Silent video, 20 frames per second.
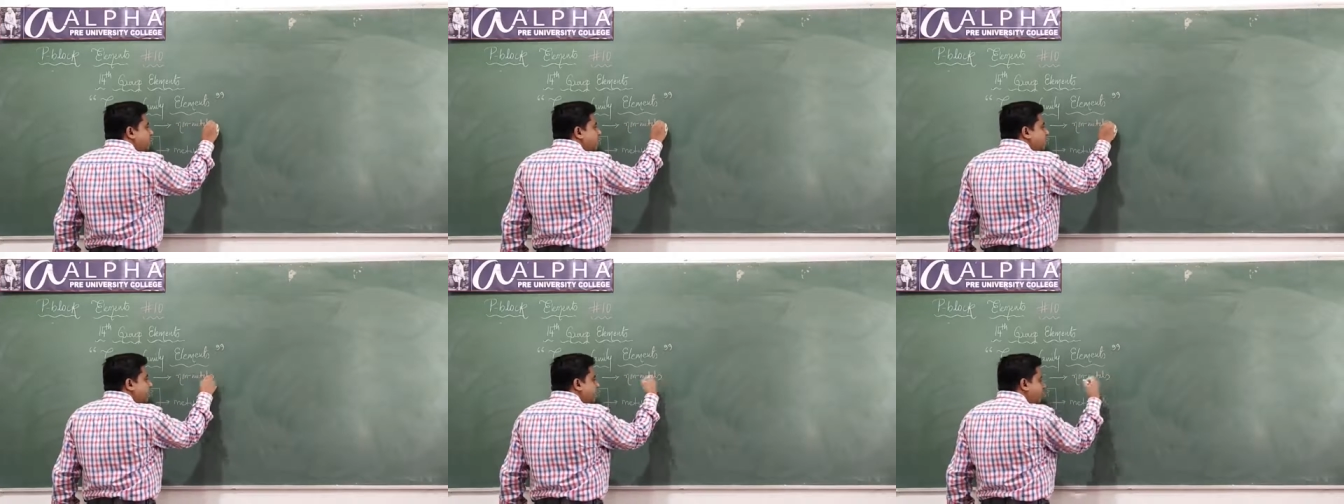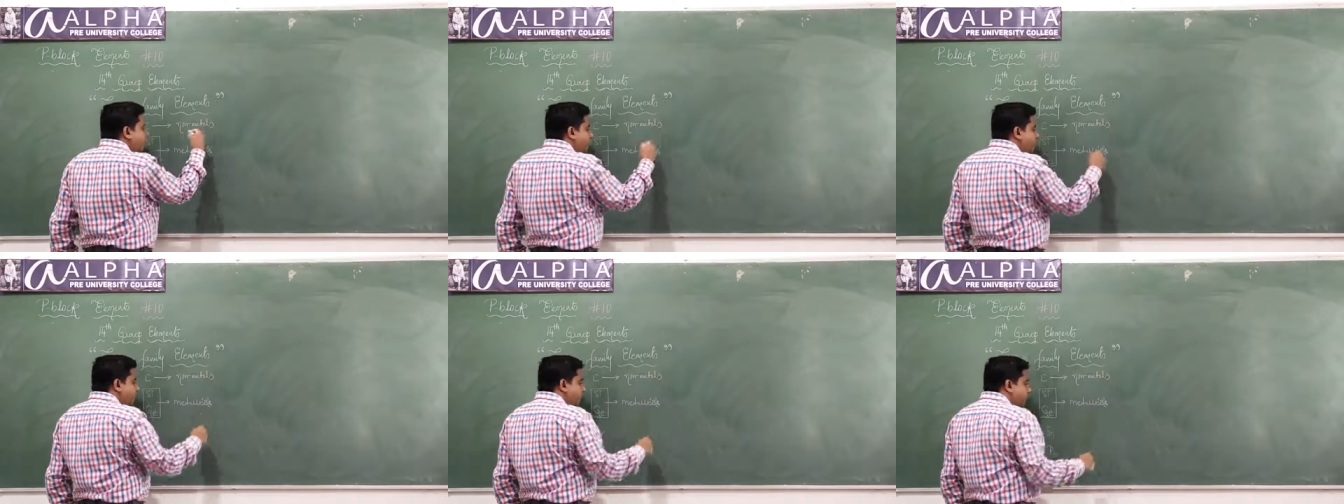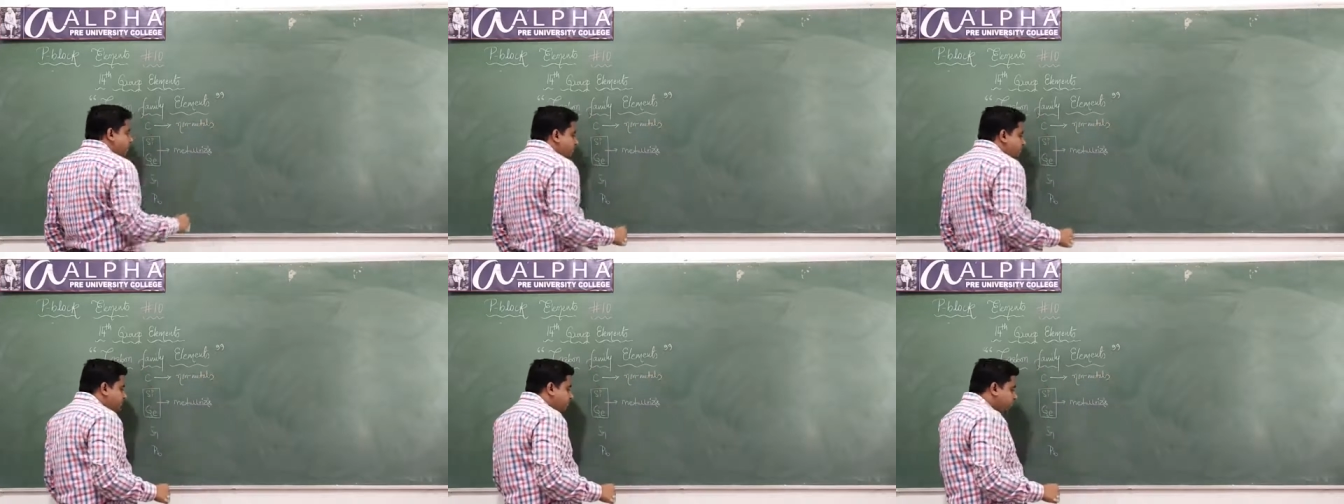and
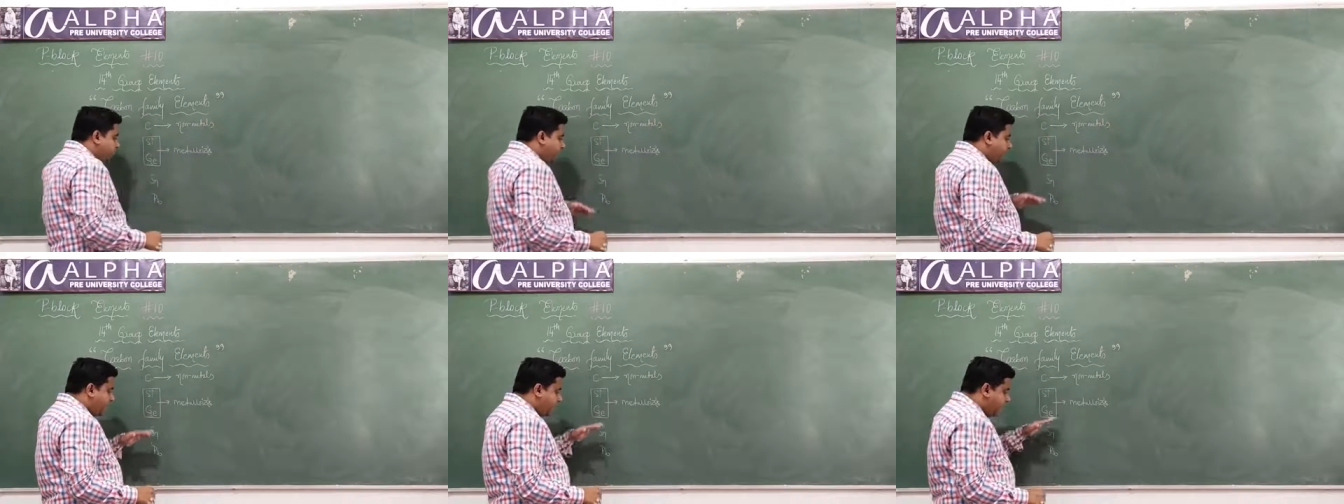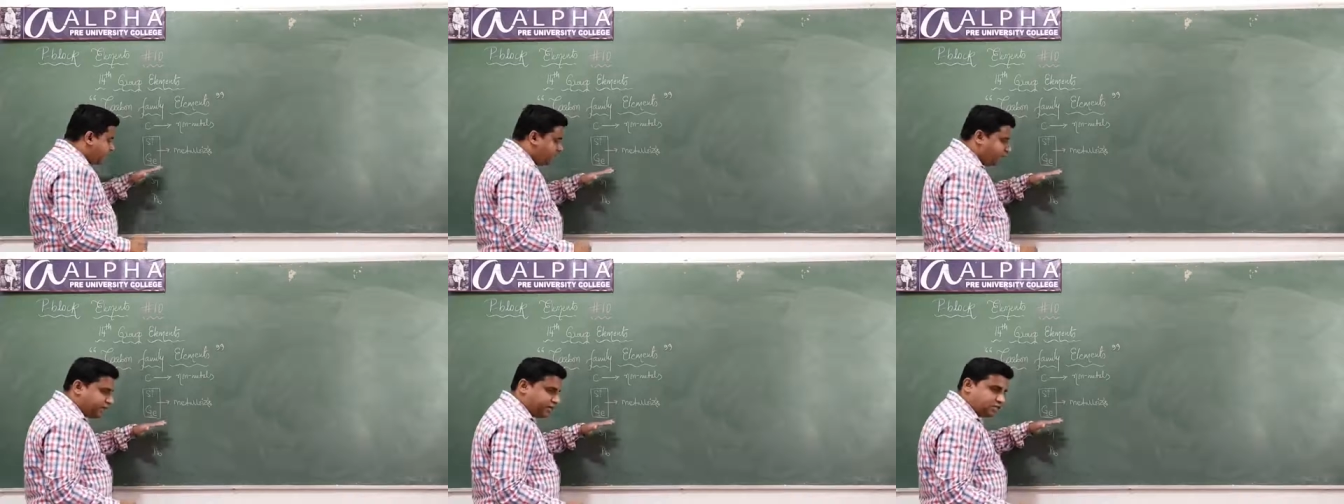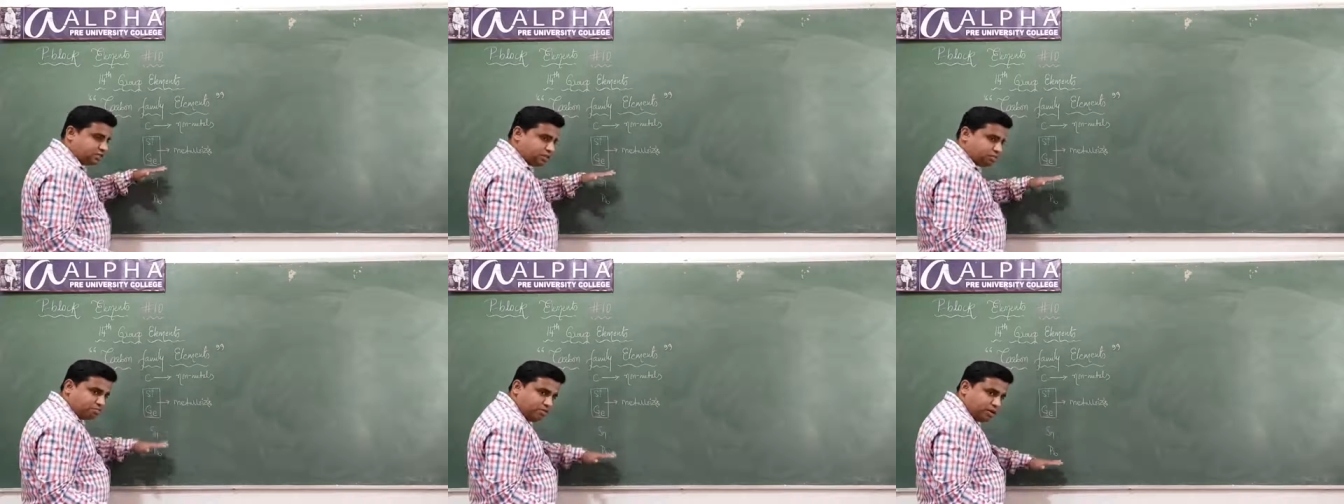the elements
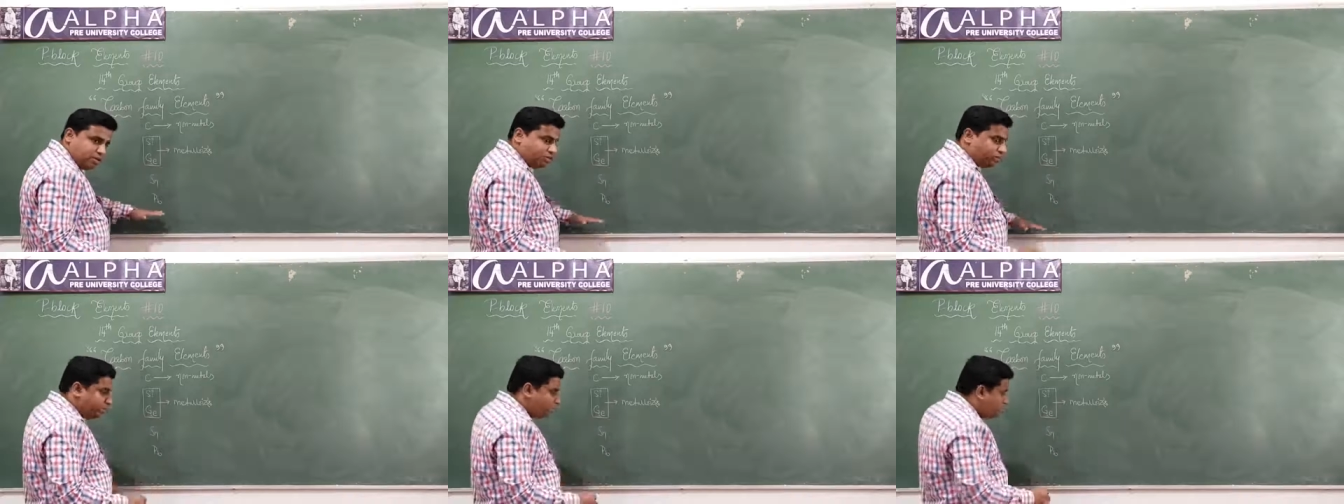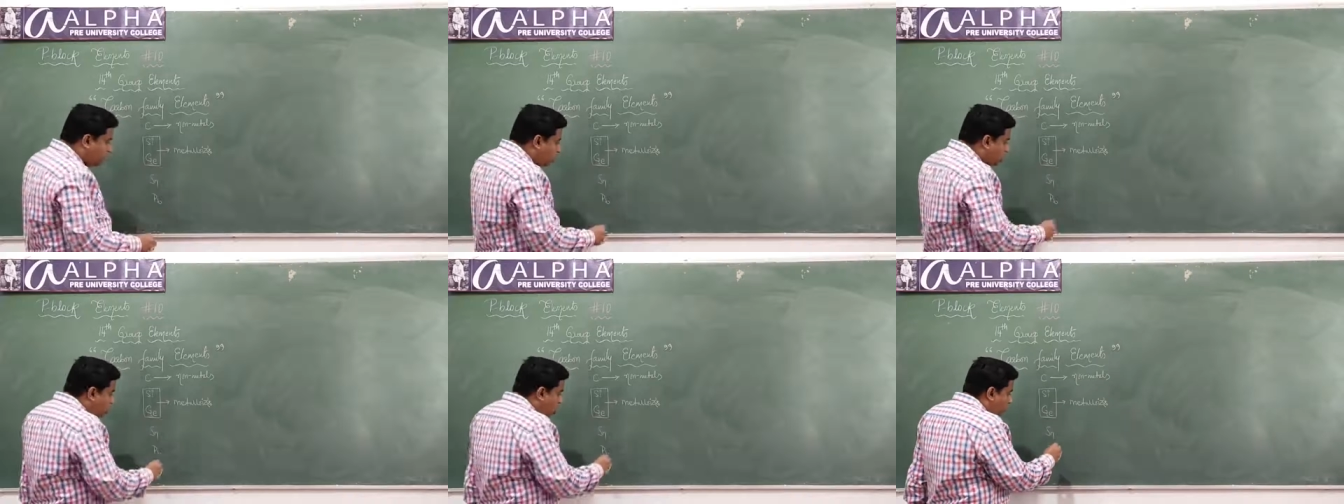below